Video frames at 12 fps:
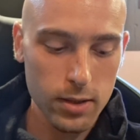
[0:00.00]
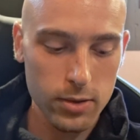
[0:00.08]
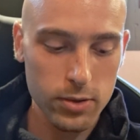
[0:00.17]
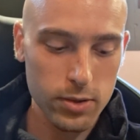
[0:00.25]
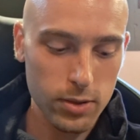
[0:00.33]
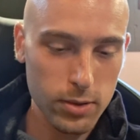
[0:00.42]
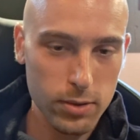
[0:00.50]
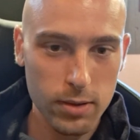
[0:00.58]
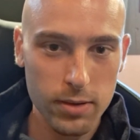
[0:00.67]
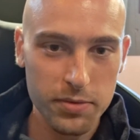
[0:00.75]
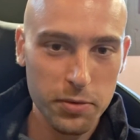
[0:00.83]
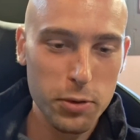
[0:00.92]
So,
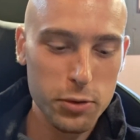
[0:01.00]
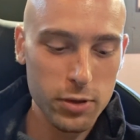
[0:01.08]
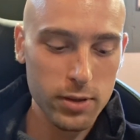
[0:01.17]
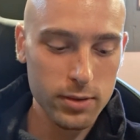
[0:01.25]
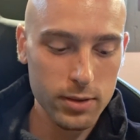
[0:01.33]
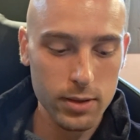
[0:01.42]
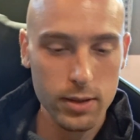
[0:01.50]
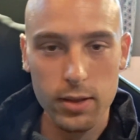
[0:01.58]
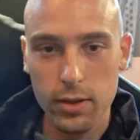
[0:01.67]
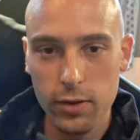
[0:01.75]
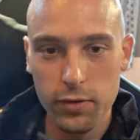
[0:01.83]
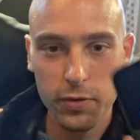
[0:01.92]
unfortunately,
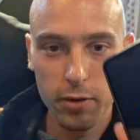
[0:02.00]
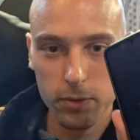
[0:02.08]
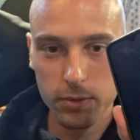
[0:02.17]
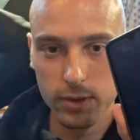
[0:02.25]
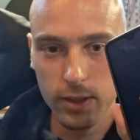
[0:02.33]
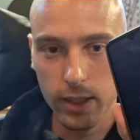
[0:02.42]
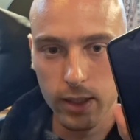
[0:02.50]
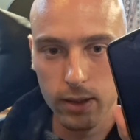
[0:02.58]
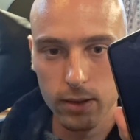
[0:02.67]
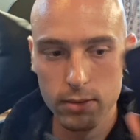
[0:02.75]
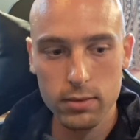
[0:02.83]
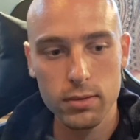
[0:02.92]
the phone's
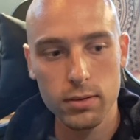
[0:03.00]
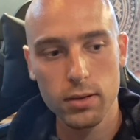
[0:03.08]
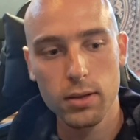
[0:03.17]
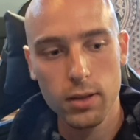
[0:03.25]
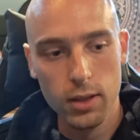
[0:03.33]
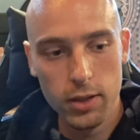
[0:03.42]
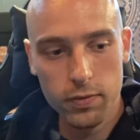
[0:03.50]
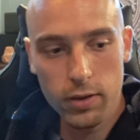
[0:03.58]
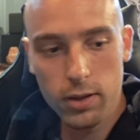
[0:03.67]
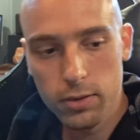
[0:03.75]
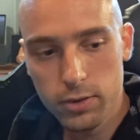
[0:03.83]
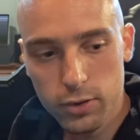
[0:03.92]
dead. If
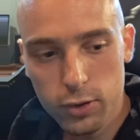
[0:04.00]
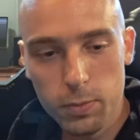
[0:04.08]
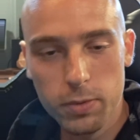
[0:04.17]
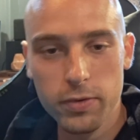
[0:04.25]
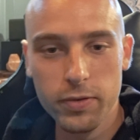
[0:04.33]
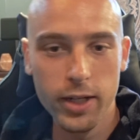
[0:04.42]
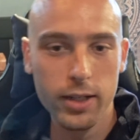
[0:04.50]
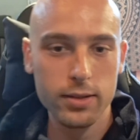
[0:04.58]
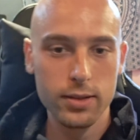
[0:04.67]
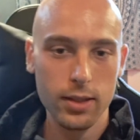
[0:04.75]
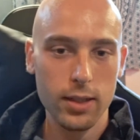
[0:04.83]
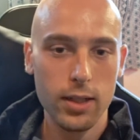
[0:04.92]
I was super
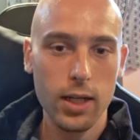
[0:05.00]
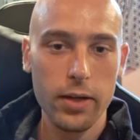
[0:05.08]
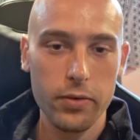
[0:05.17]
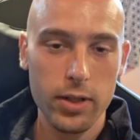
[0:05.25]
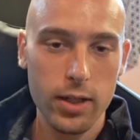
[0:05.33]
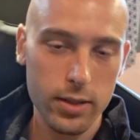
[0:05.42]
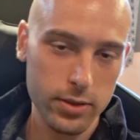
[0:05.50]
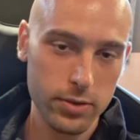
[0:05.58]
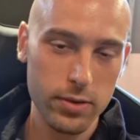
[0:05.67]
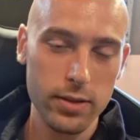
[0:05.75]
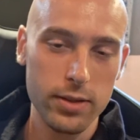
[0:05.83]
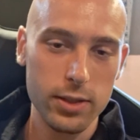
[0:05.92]
fancy, I'd have an on
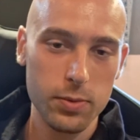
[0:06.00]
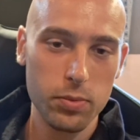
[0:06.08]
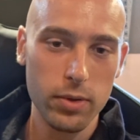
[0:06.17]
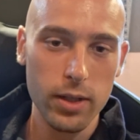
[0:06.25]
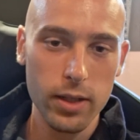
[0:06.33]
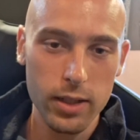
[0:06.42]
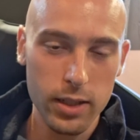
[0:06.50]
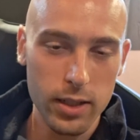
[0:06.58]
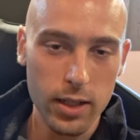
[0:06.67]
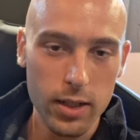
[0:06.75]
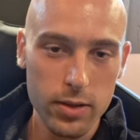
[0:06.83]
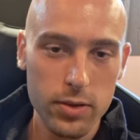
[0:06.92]
screen display and an
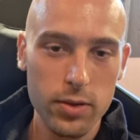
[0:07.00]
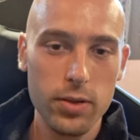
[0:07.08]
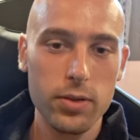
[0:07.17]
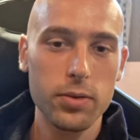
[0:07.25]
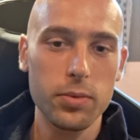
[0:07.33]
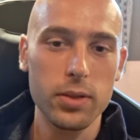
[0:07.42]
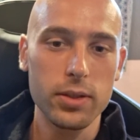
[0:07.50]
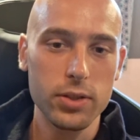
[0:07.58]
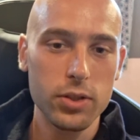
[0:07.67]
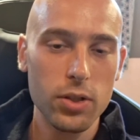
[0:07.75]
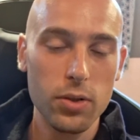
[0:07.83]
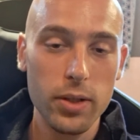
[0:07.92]
editor to really
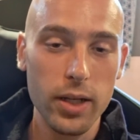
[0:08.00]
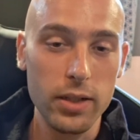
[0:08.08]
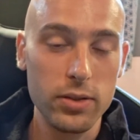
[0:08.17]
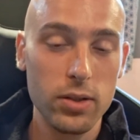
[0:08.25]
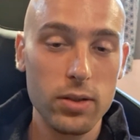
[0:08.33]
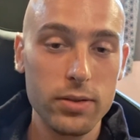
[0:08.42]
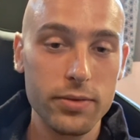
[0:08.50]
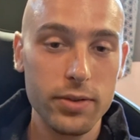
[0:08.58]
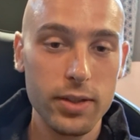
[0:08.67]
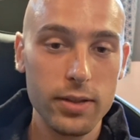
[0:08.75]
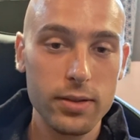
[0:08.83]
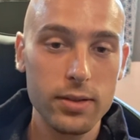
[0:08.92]
showcase all of
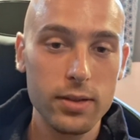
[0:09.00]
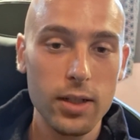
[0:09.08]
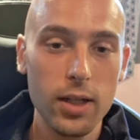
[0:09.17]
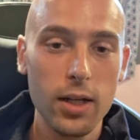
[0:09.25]
this.